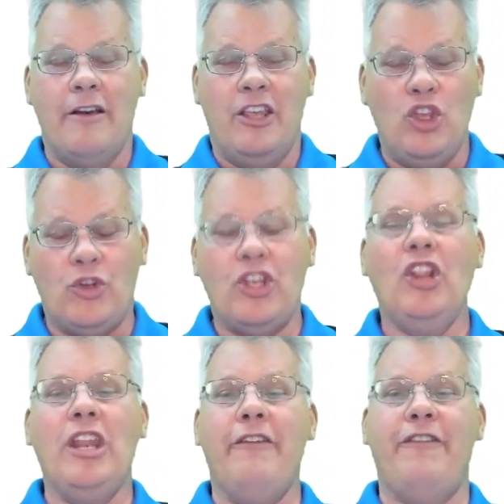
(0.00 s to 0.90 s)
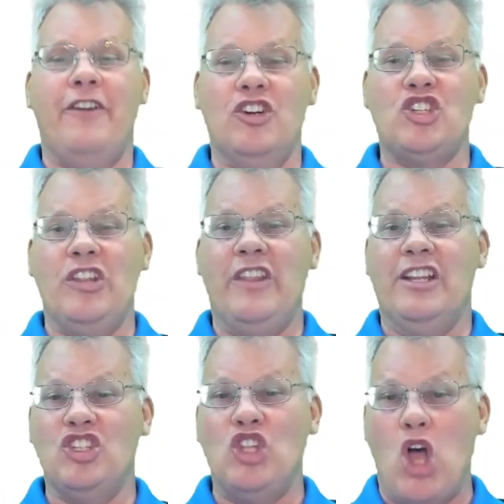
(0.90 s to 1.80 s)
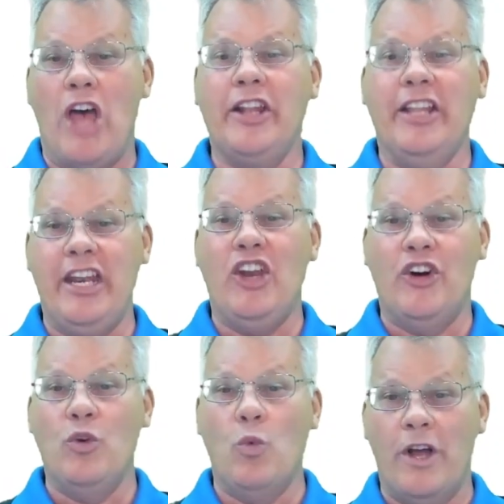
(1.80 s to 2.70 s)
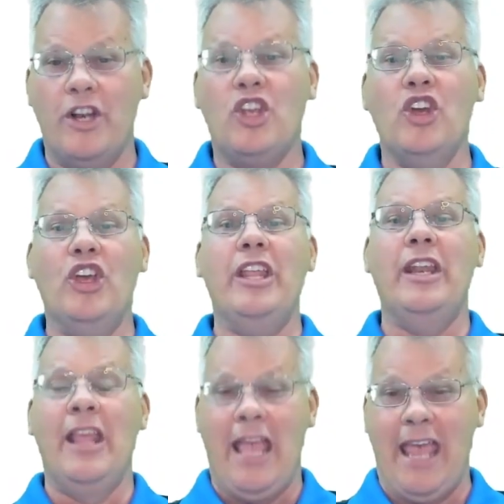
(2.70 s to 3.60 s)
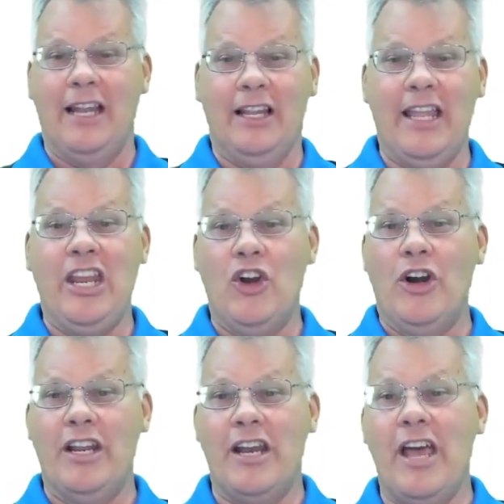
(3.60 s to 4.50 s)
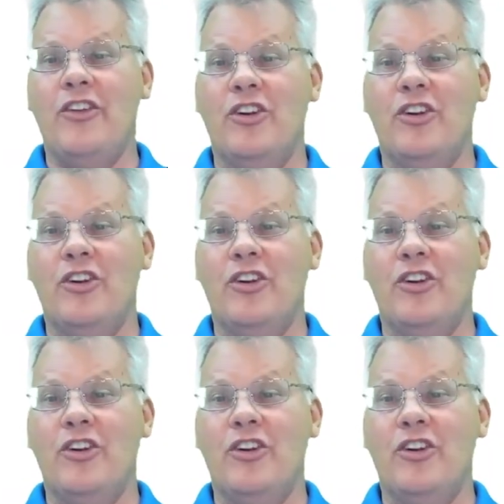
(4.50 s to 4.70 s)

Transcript: utility function that is nonlinear in one good and linear in another.